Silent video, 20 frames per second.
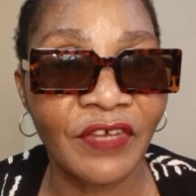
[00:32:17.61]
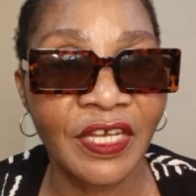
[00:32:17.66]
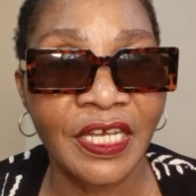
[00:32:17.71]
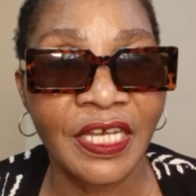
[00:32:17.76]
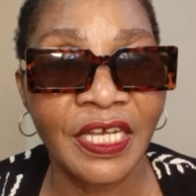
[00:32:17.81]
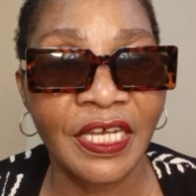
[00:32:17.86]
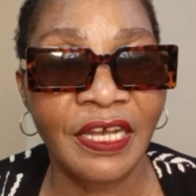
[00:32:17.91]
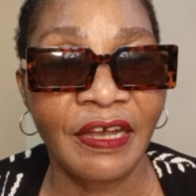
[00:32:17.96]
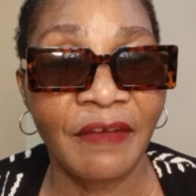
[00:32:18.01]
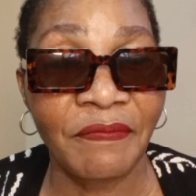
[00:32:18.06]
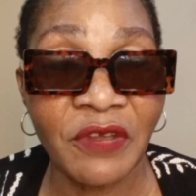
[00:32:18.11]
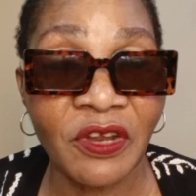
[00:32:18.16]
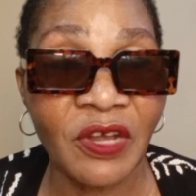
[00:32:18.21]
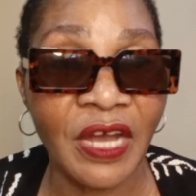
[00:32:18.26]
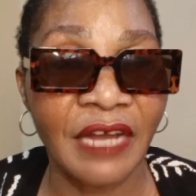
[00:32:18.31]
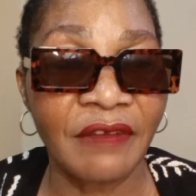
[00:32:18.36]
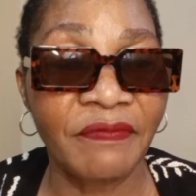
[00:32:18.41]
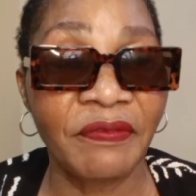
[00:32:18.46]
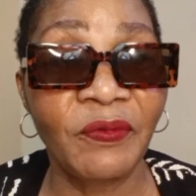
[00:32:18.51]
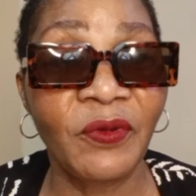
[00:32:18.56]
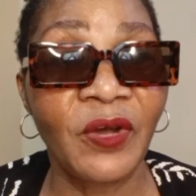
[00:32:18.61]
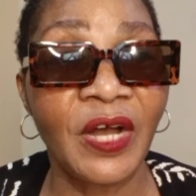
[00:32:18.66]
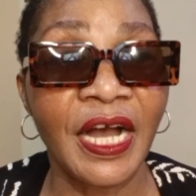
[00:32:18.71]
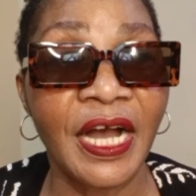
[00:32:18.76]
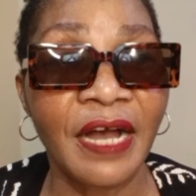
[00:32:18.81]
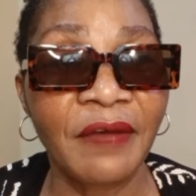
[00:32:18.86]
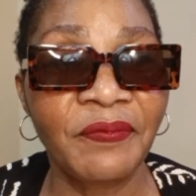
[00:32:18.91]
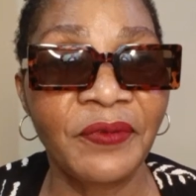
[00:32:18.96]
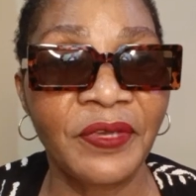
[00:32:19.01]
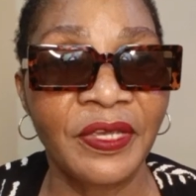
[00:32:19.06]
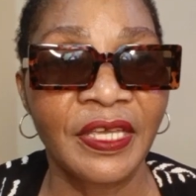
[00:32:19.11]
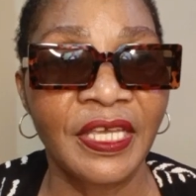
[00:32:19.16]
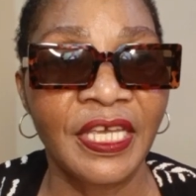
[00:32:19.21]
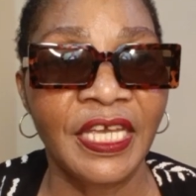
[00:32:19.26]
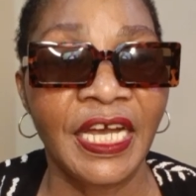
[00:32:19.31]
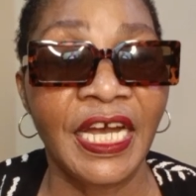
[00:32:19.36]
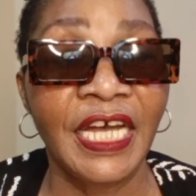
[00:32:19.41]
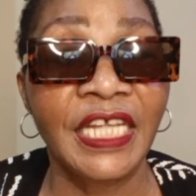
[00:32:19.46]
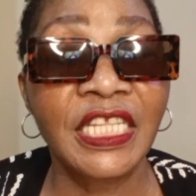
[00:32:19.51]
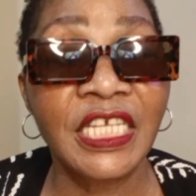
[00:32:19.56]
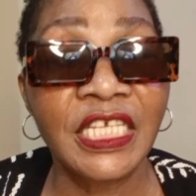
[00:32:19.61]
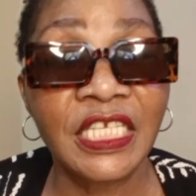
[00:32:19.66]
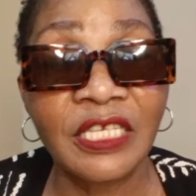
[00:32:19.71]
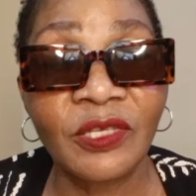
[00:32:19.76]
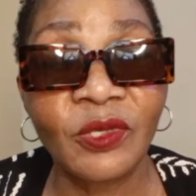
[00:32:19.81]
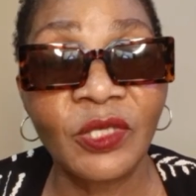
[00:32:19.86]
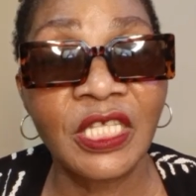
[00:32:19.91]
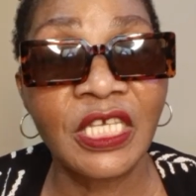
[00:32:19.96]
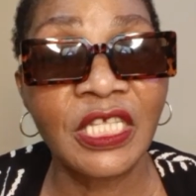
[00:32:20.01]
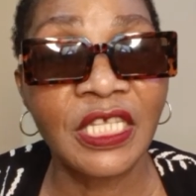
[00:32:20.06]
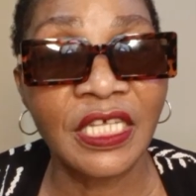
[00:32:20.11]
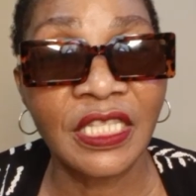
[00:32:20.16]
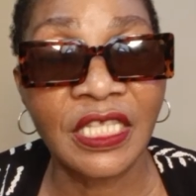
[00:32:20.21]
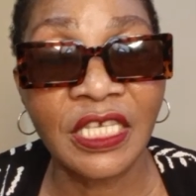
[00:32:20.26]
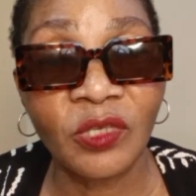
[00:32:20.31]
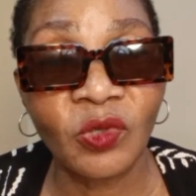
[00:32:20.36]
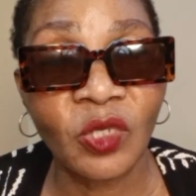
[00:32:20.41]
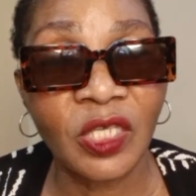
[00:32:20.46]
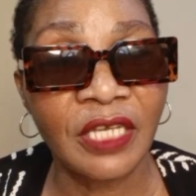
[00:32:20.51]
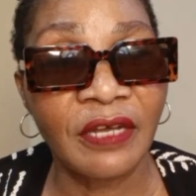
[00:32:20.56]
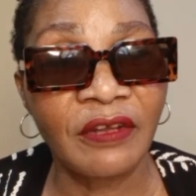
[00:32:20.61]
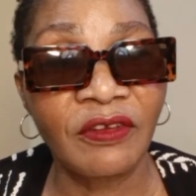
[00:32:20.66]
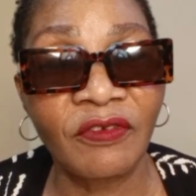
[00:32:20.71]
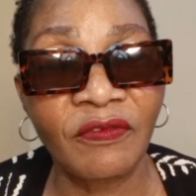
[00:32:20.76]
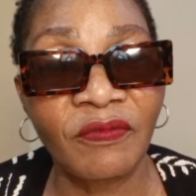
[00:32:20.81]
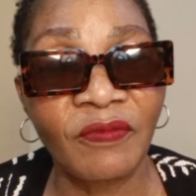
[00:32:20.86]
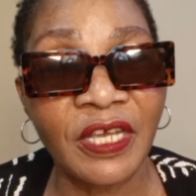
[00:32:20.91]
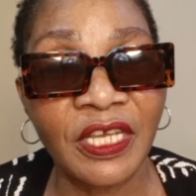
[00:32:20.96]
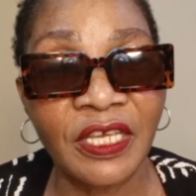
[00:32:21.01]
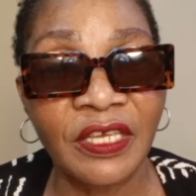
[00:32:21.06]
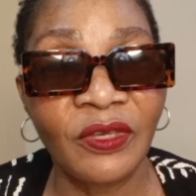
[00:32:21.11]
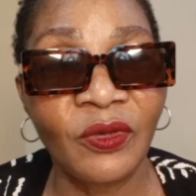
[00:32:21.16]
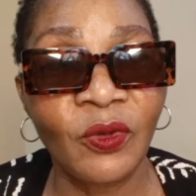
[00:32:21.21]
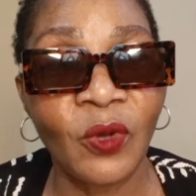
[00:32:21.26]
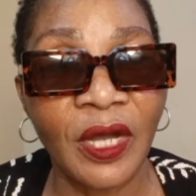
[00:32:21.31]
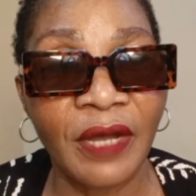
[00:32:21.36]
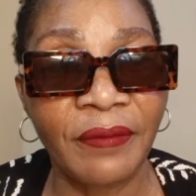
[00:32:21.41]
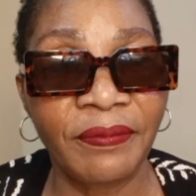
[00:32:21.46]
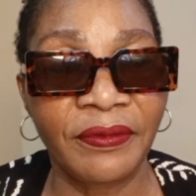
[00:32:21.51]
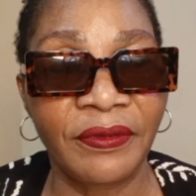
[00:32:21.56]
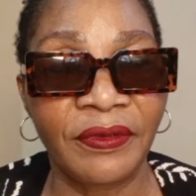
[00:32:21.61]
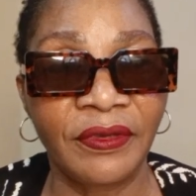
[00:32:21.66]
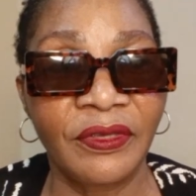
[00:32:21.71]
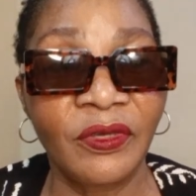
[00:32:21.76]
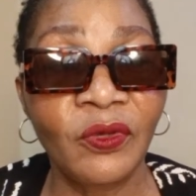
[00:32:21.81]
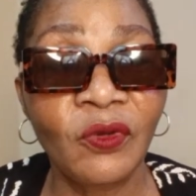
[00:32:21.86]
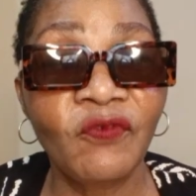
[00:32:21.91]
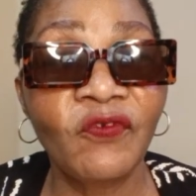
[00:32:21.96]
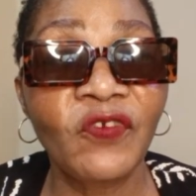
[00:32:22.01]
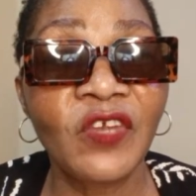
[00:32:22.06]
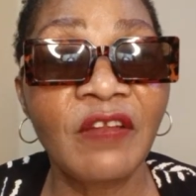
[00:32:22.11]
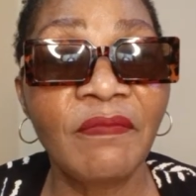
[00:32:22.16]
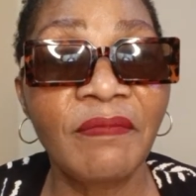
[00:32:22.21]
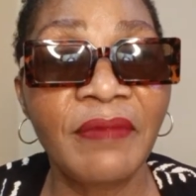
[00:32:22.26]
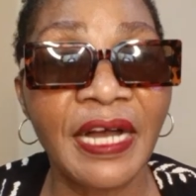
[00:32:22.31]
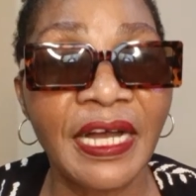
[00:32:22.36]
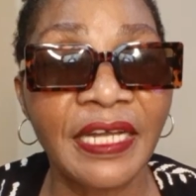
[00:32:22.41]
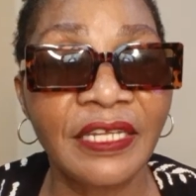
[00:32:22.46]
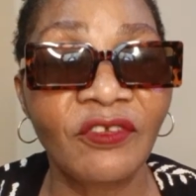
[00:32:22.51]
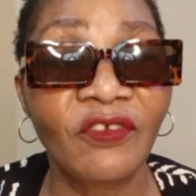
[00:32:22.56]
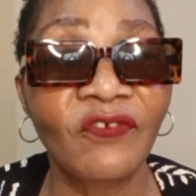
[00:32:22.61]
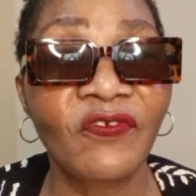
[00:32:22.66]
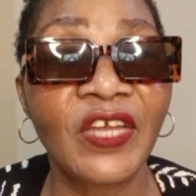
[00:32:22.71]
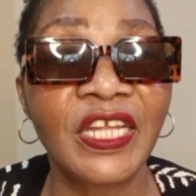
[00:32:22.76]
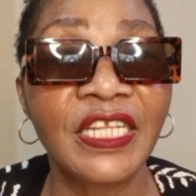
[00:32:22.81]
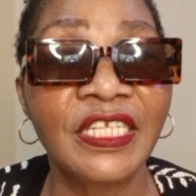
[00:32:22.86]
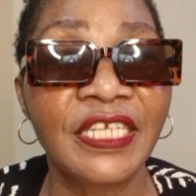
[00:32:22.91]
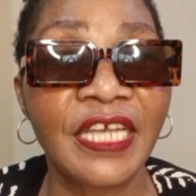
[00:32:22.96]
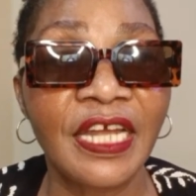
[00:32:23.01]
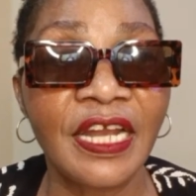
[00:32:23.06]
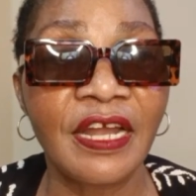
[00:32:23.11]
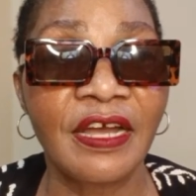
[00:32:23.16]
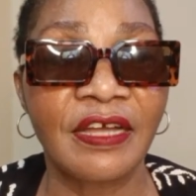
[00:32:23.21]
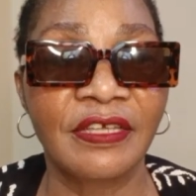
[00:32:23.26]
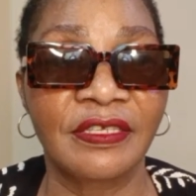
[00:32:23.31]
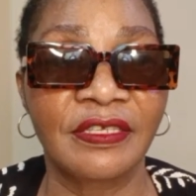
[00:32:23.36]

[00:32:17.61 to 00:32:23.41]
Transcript: And people are happy. And these are things which are not making you happy. You feel bad. You feel jealous.